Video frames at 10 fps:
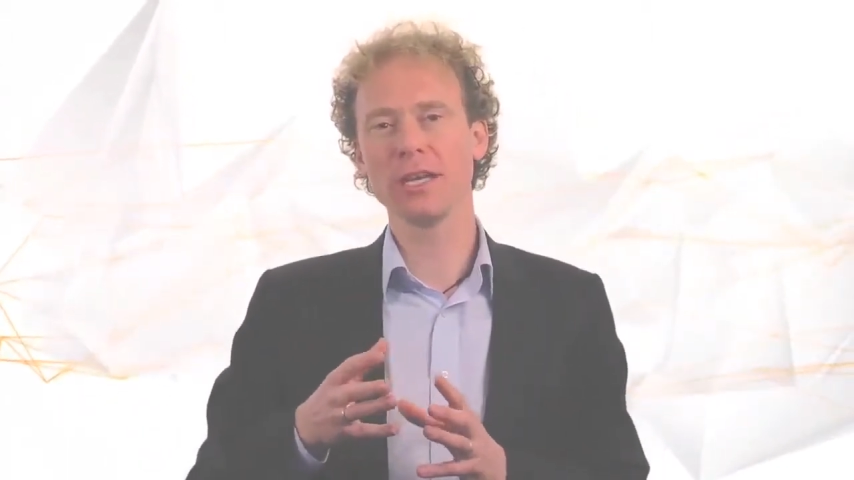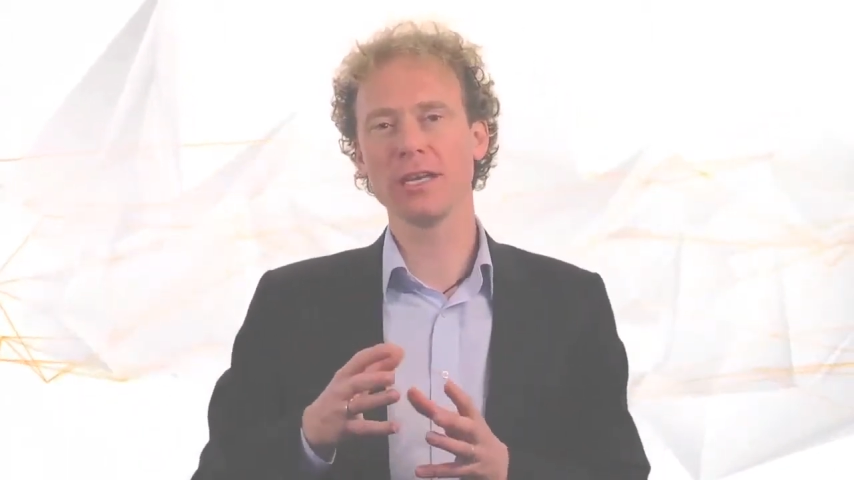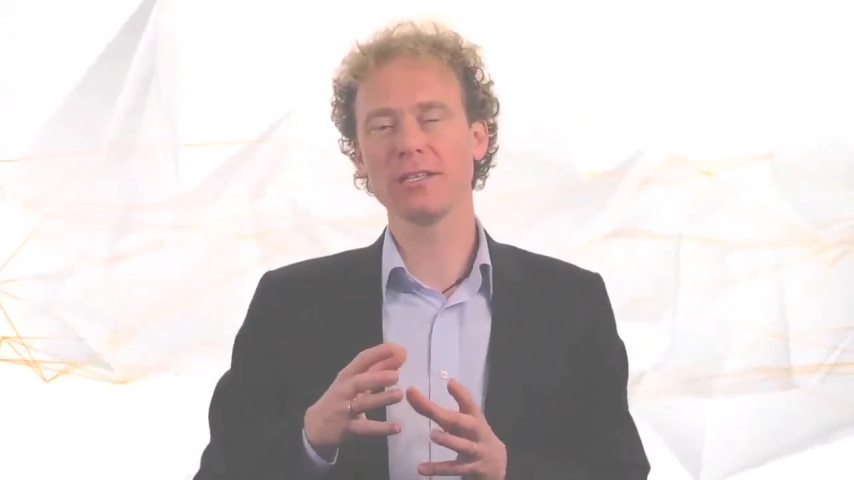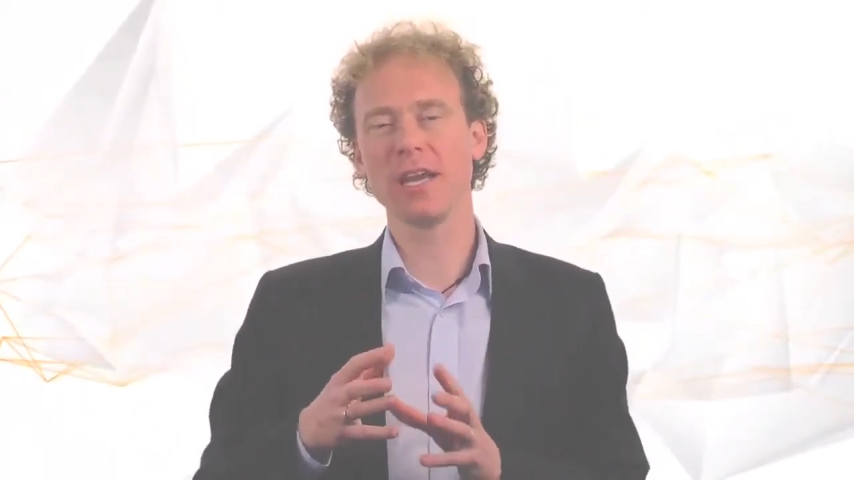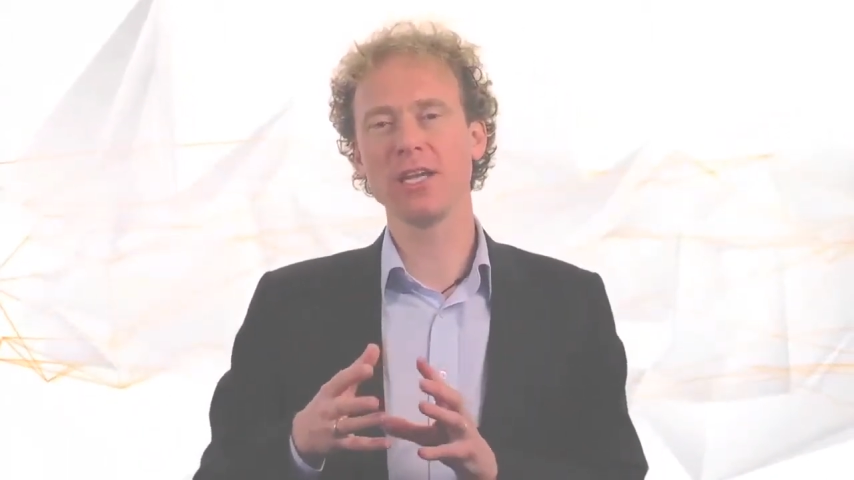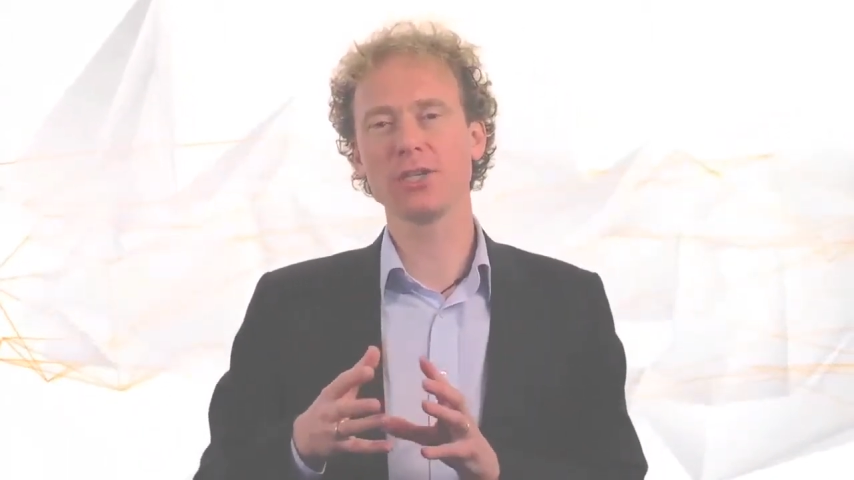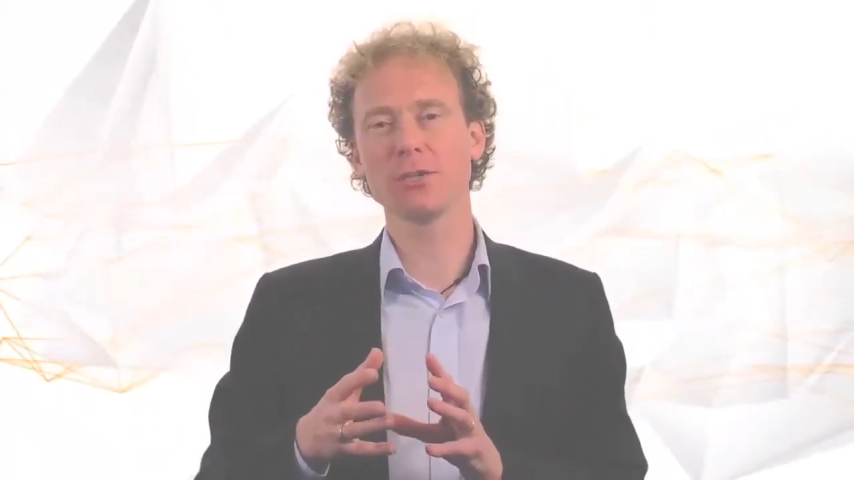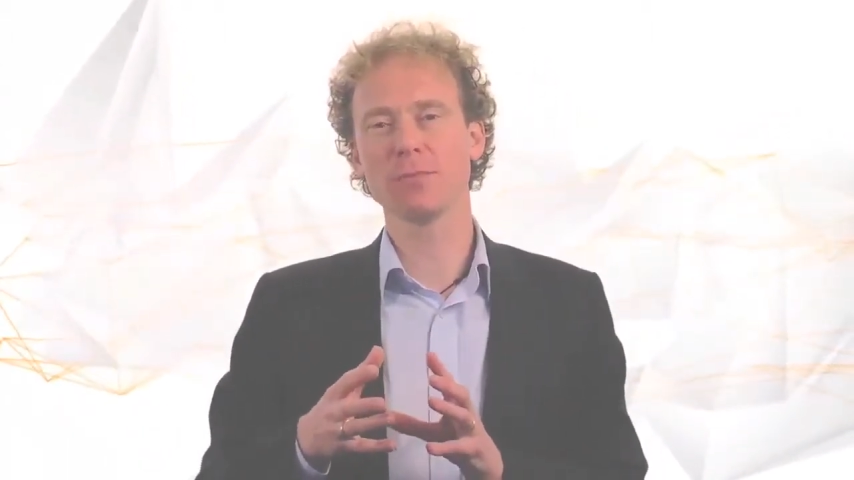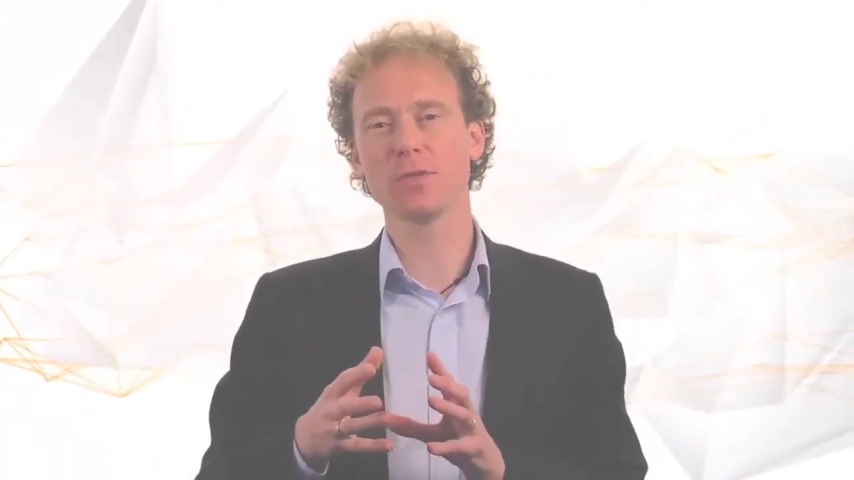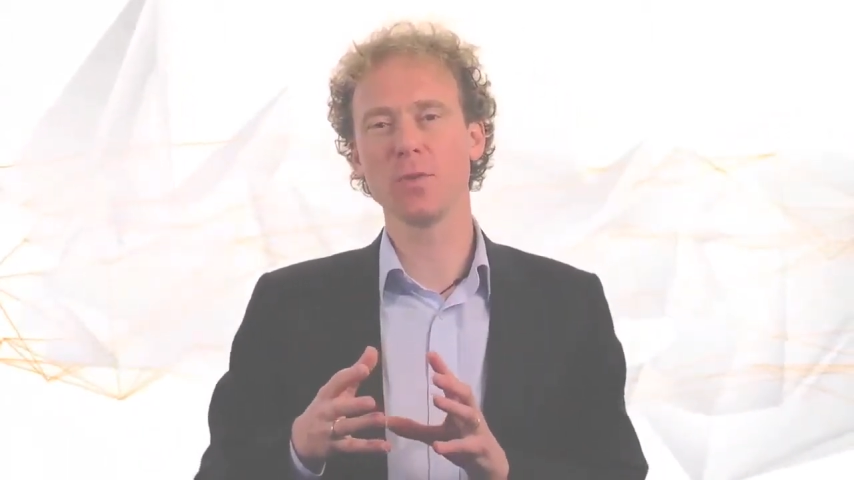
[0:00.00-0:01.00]
in a
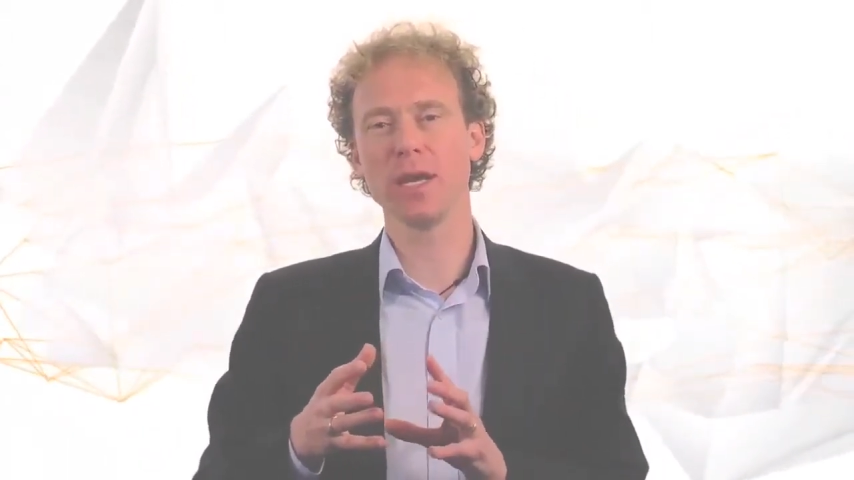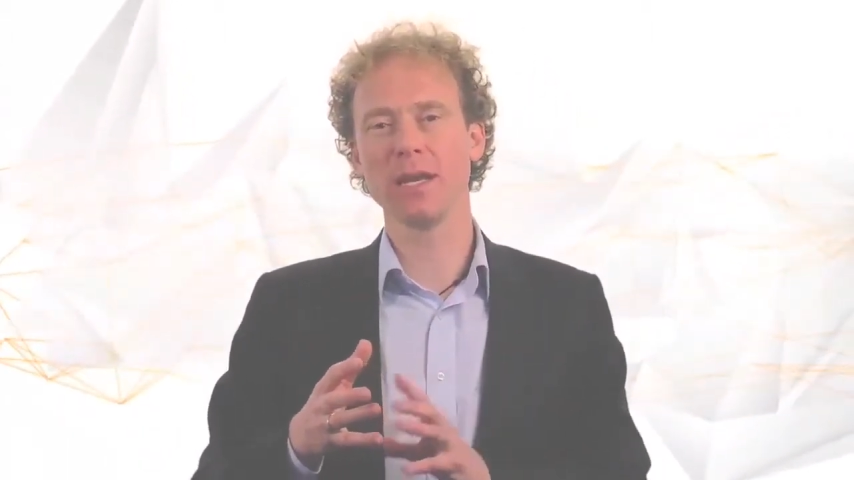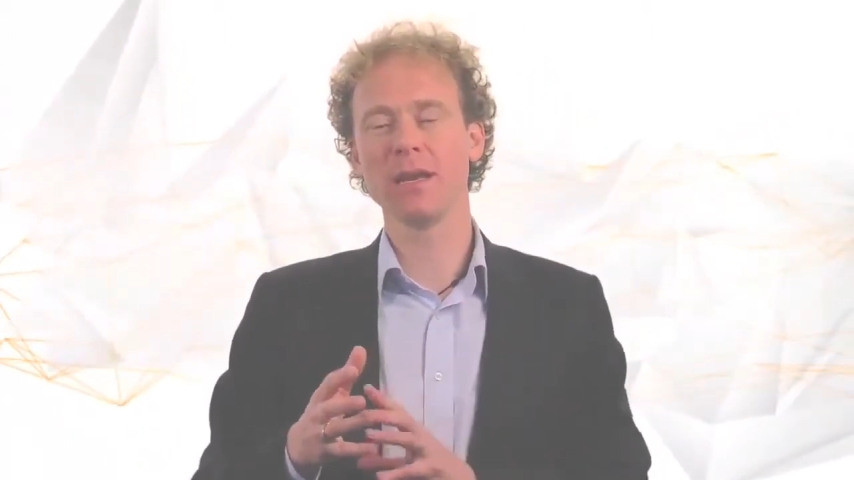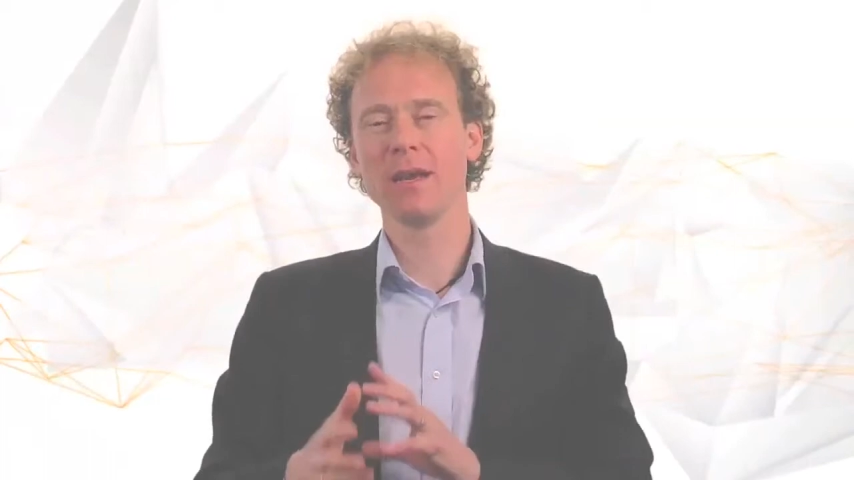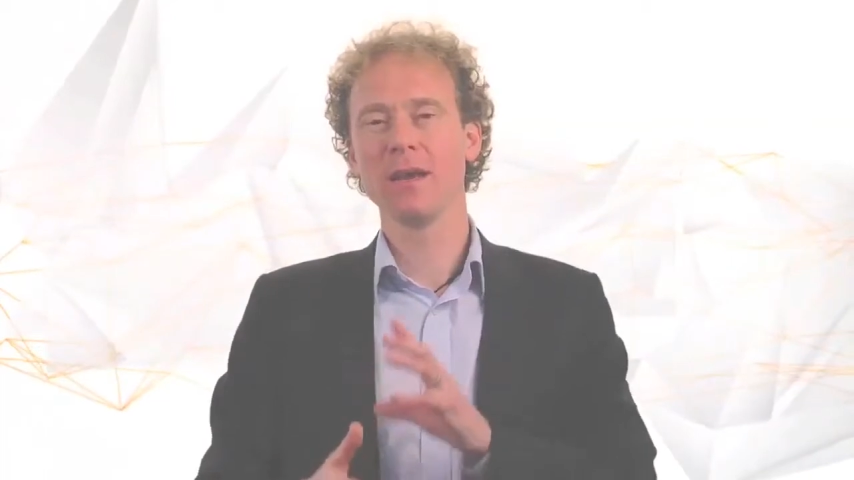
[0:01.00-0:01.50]
tension between